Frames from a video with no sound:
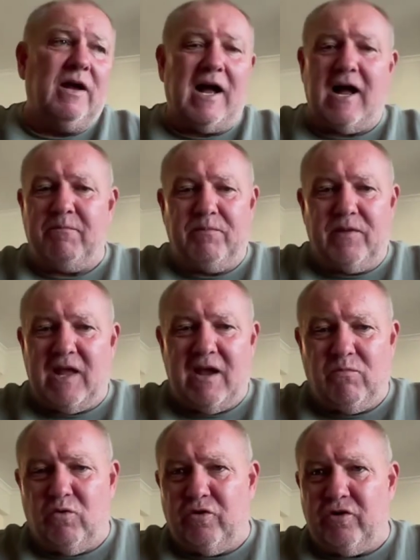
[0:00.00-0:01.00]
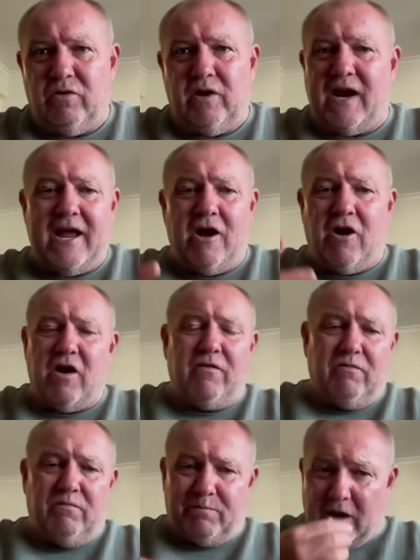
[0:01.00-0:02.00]
And we'll do an
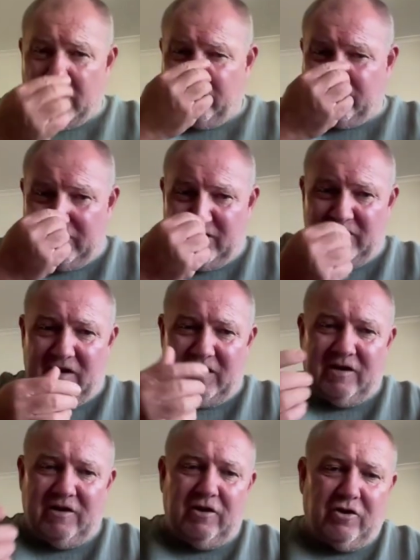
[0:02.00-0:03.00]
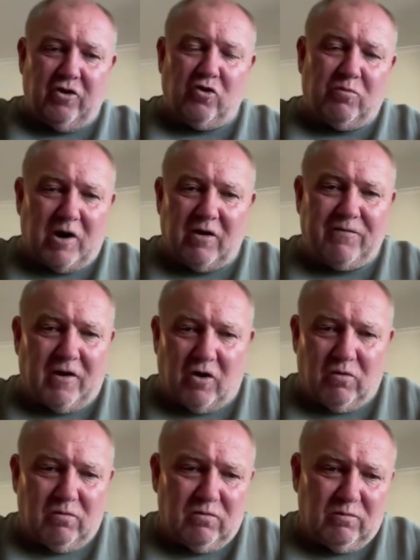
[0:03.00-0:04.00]
AI post into your Google
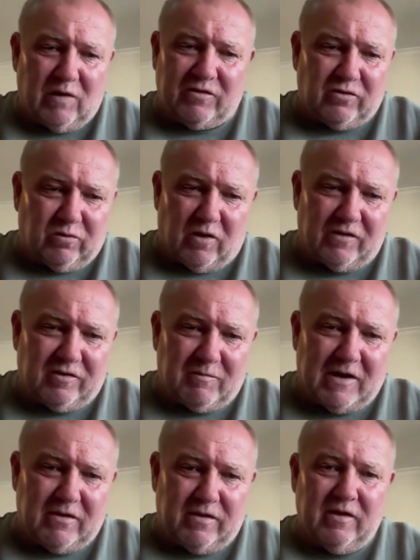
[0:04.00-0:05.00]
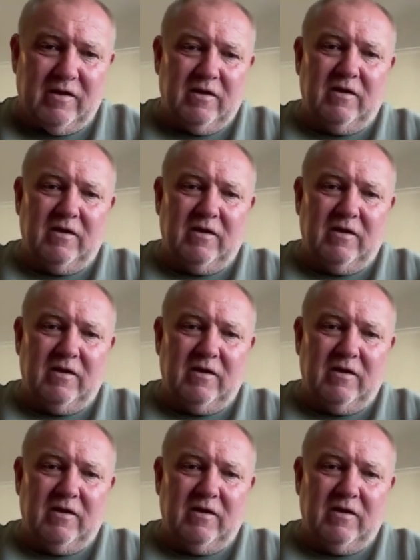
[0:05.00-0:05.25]
profile once or twice a month,